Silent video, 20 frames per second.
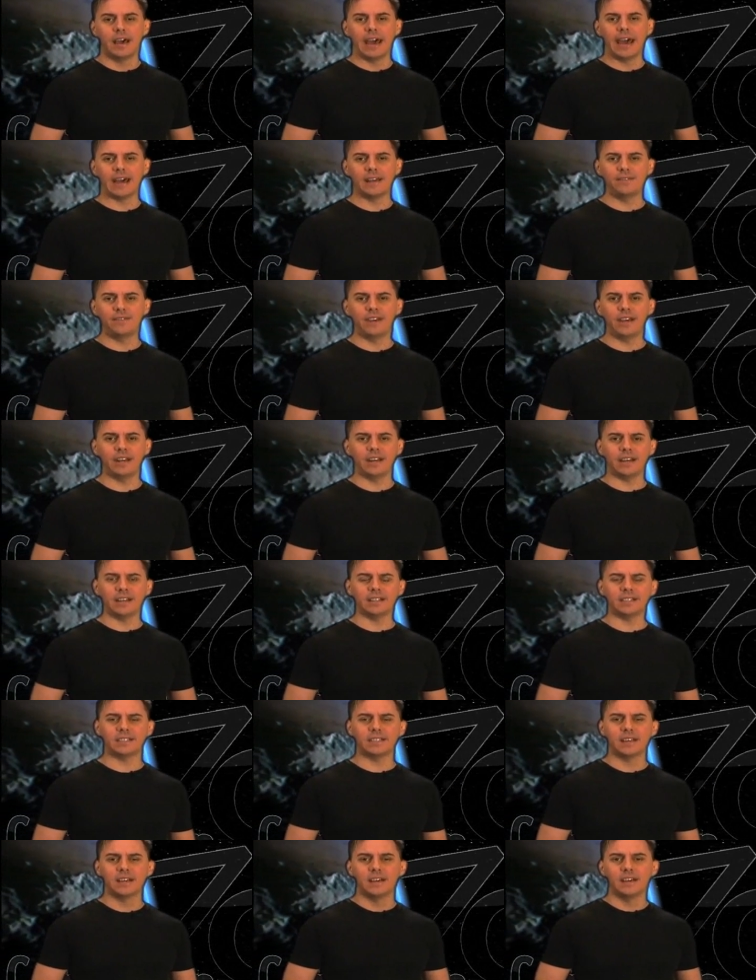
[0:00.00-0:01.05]
And
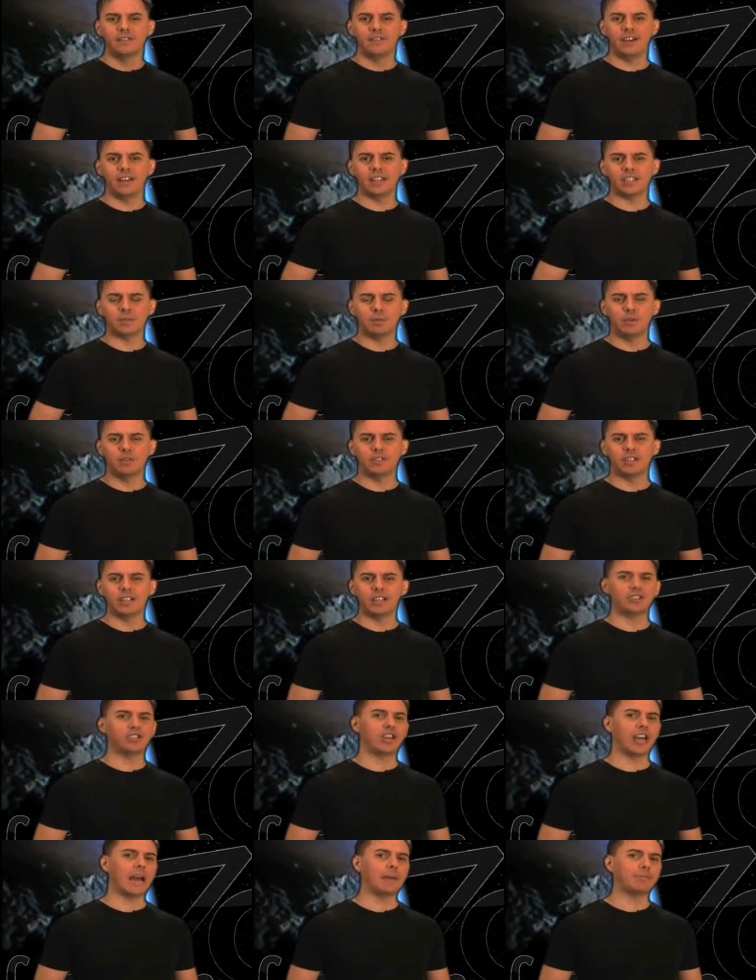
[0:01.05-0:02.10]
Venus, Venus moves
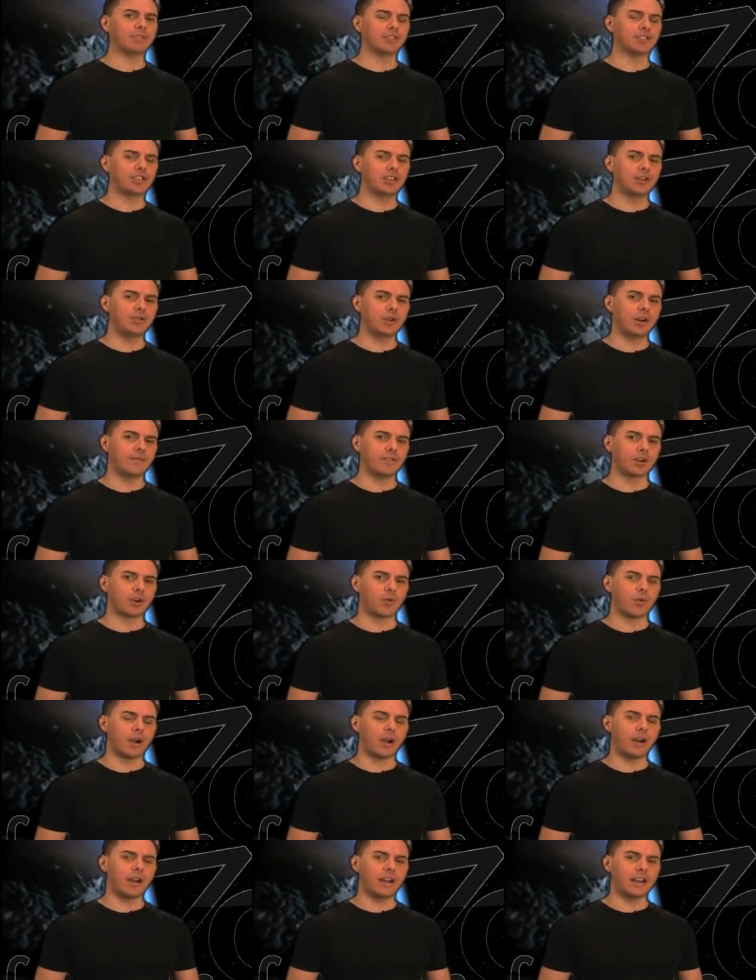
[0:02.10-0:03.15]
into chapter 2 of
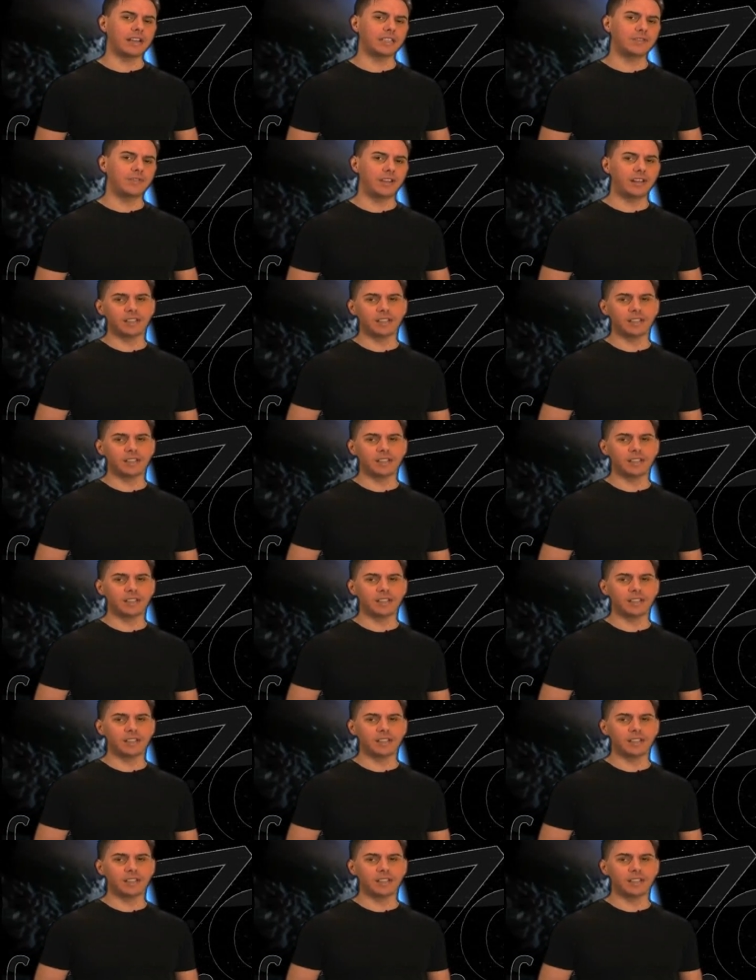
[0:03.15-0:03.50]
Aquarius.